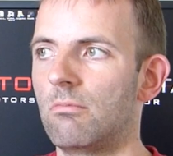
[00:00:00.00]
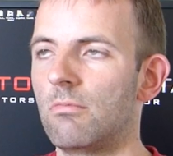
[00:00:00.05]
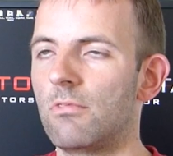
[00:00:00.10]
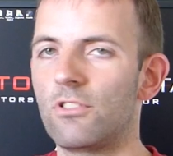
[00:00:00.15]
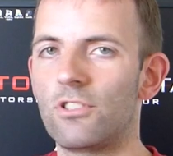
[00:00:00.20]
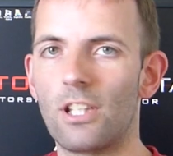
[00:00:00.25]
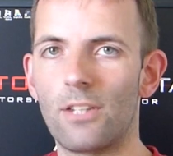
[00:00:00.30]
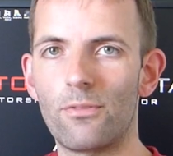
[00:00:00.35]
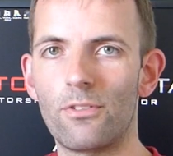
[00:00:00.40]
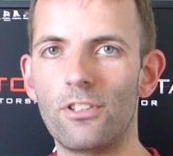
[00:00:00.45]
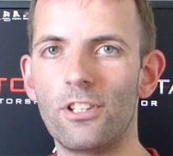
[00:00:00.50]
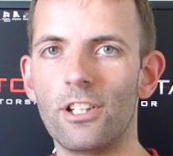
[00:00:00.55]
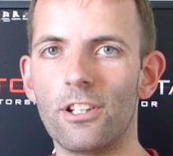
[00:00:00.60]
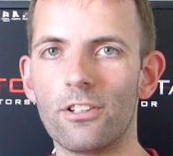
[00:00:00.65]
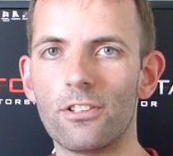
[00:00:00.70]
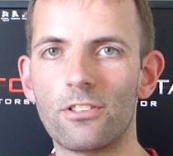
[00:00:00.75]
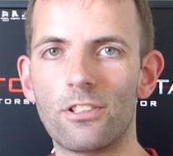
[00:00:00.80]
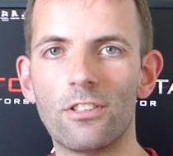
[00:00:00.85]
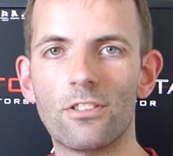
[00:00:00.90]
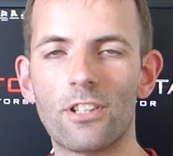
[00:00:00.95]
7
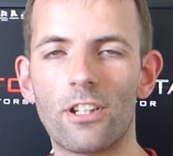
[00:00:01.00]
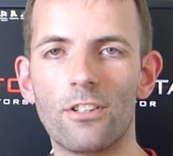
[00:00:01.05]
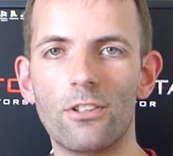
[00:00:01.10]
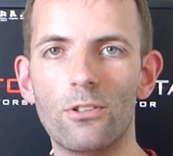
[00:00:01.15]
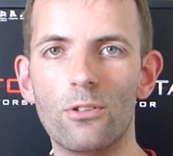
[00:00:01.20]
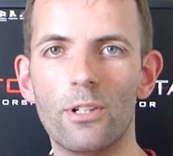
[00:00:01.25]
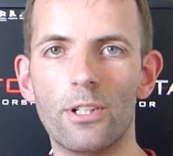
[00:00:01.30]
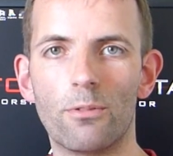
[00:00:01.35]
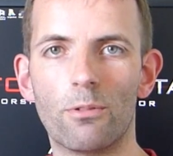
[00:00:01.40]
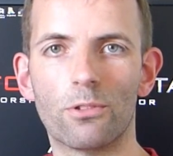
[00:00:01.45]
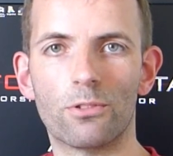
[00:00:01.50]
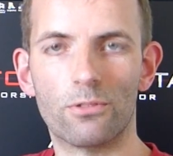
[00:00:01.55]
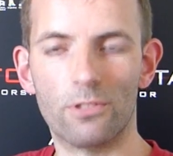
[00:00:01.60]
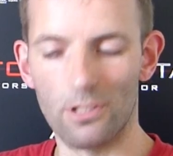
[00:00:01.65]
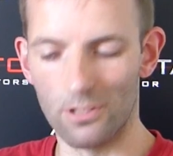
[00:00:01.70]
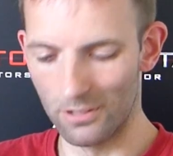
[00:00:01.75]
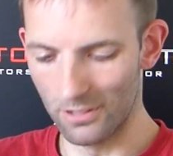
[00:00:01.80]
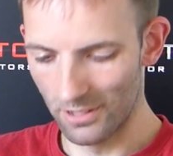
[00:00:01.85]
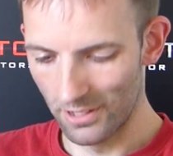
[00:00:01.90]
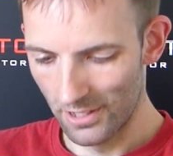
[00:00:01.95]
years since I knew it was
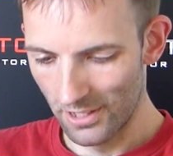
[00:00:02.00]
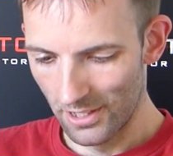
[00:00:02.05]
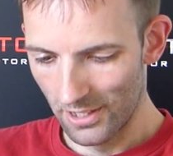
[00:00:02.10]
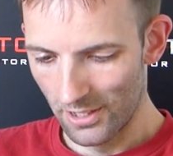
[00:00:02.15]
wrong,